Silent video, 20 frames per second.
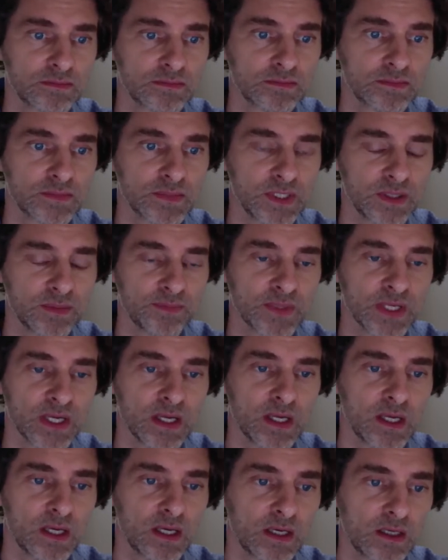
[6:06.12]
Yeah.
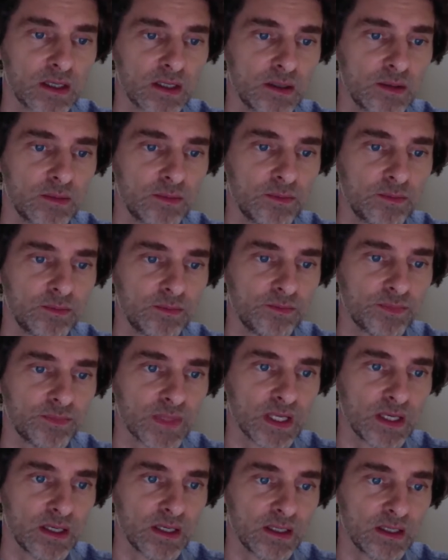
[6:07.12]
And
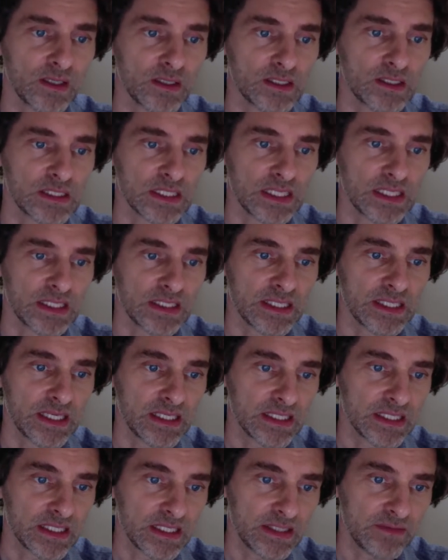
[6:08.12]

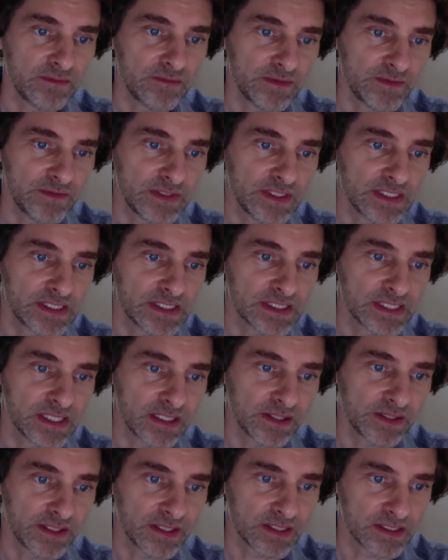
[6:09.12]
then within the
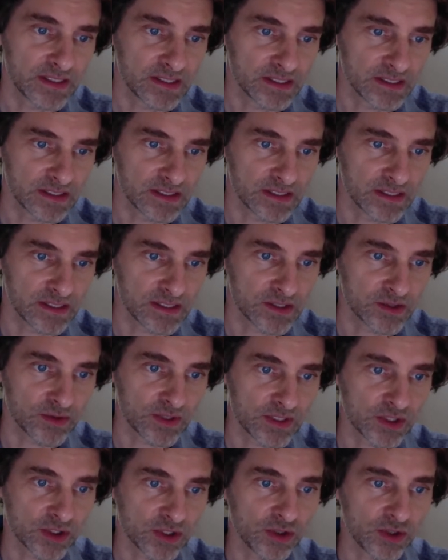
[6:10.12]
cell there is a
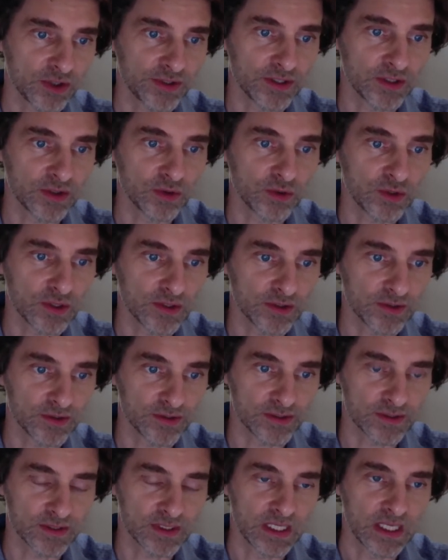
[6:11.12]
structure called the
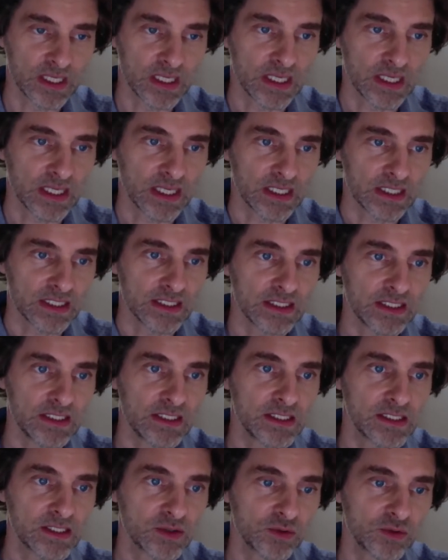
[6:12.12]
nucleus, and in
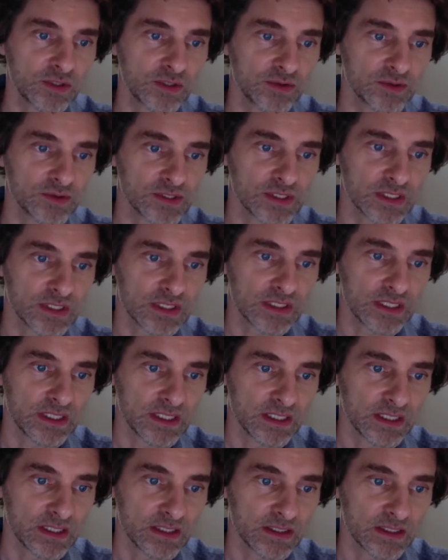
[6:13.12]
this nucleus
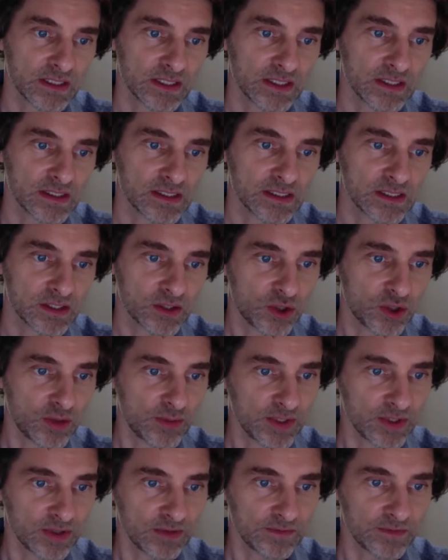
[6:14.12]
there is the
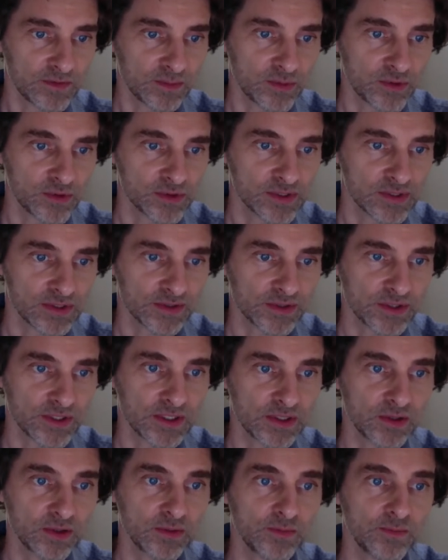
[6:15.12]
copy of your personal
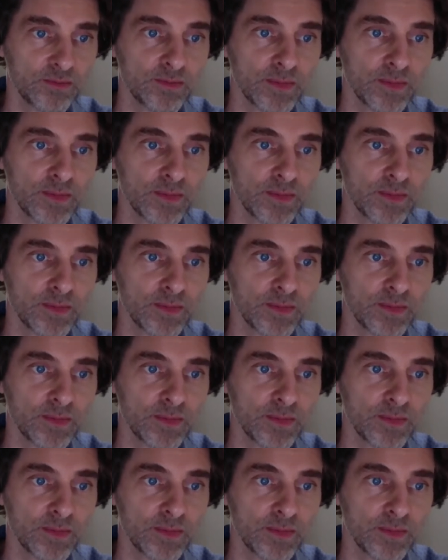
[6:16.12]
genome,